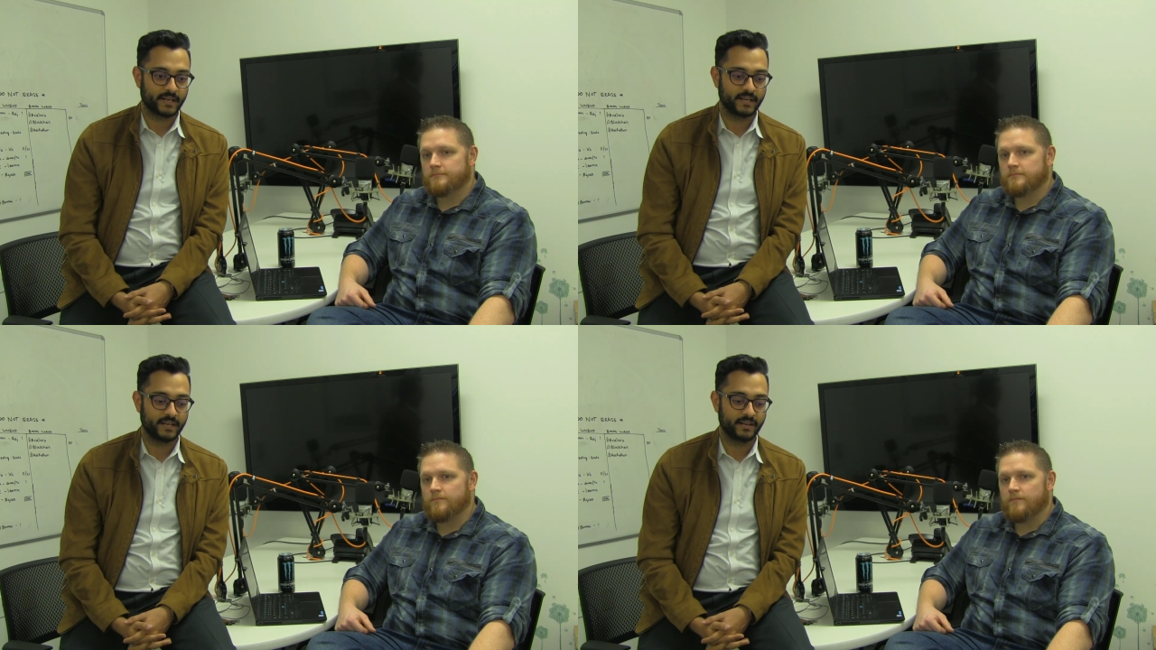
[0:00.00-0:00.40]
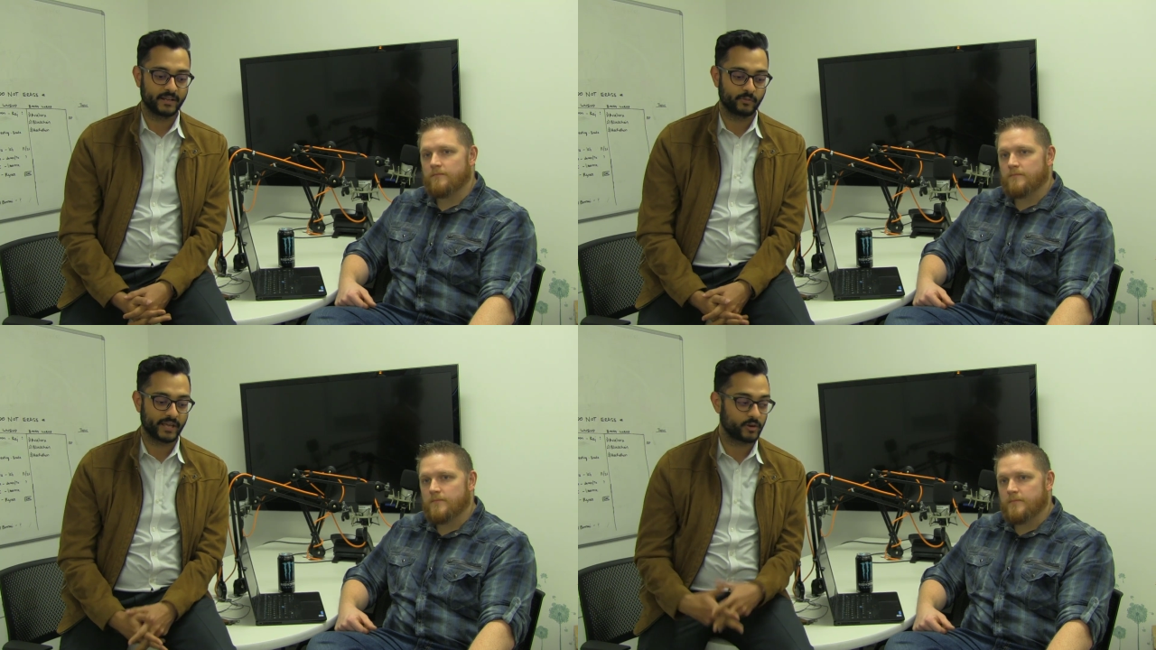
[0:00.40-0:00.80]
Speaker 1: uh,
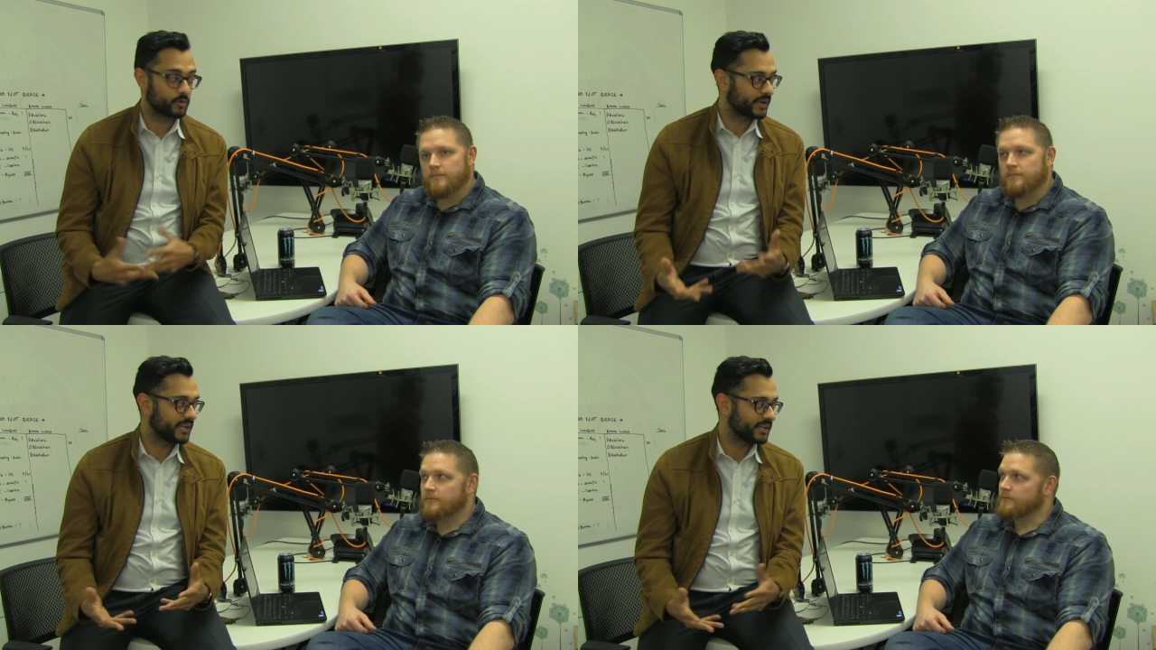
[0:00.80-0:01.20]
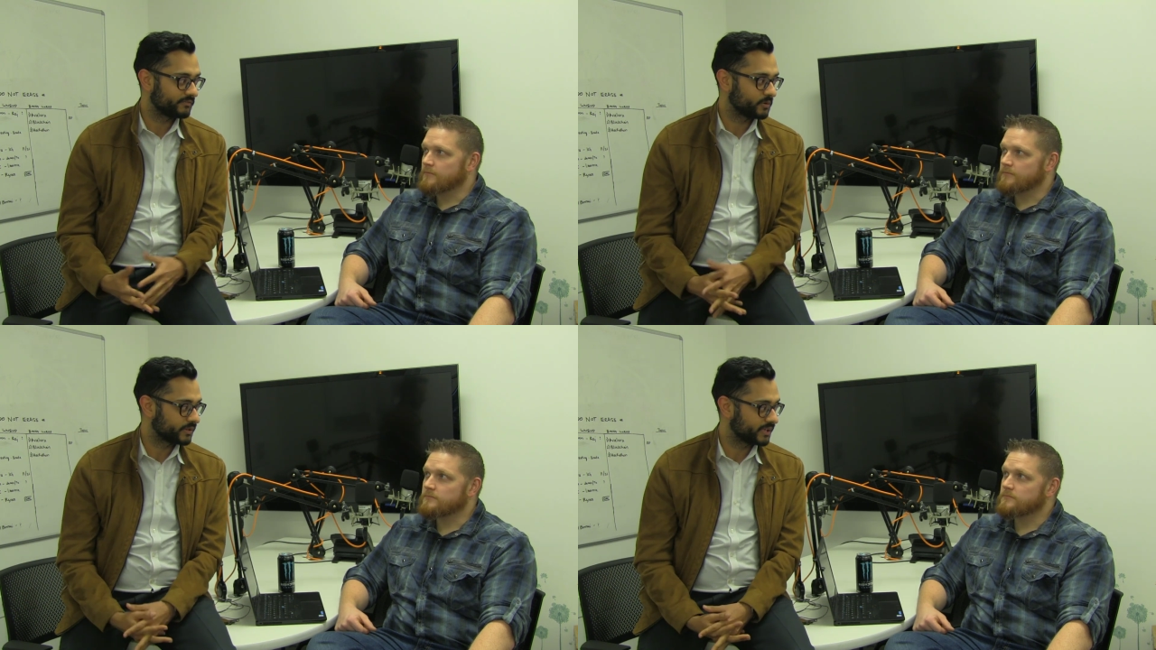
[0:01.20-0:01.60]
and we had a great
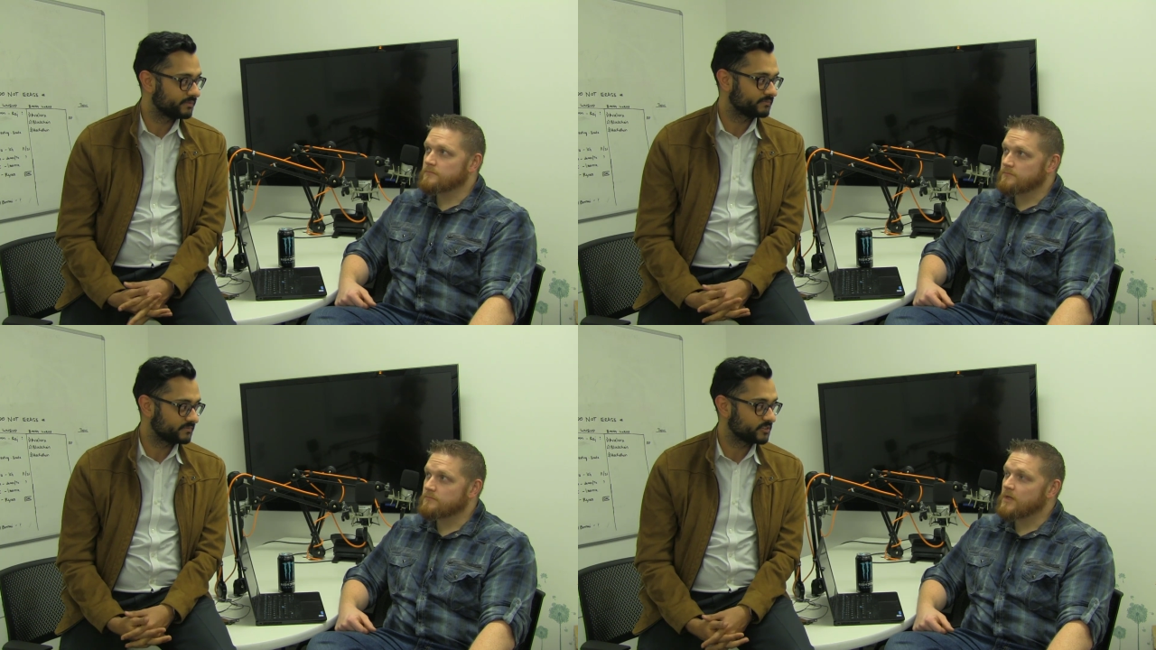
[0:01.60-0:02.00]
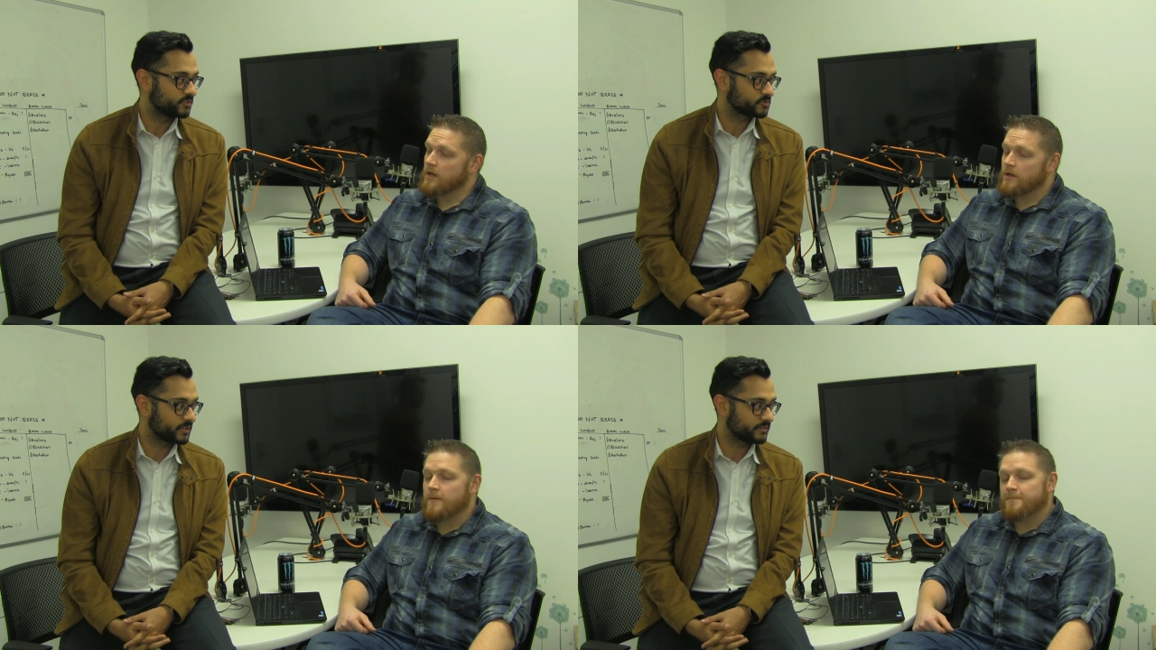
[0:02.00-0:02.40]
interview with him, so it
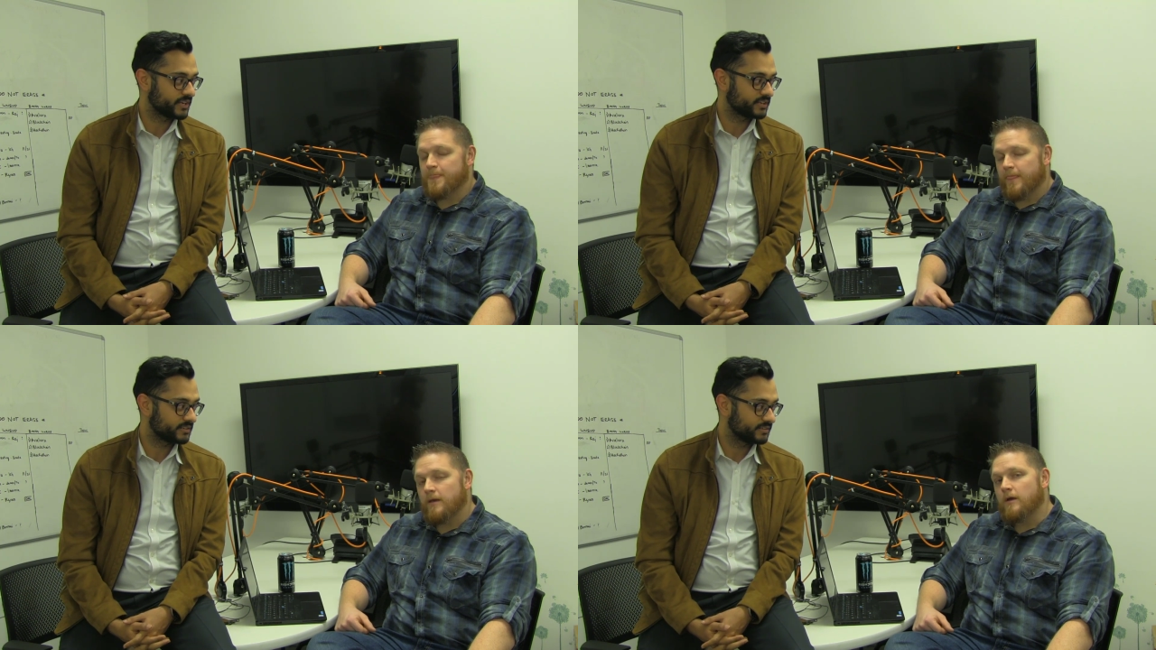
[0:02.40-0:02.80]
was pretty great.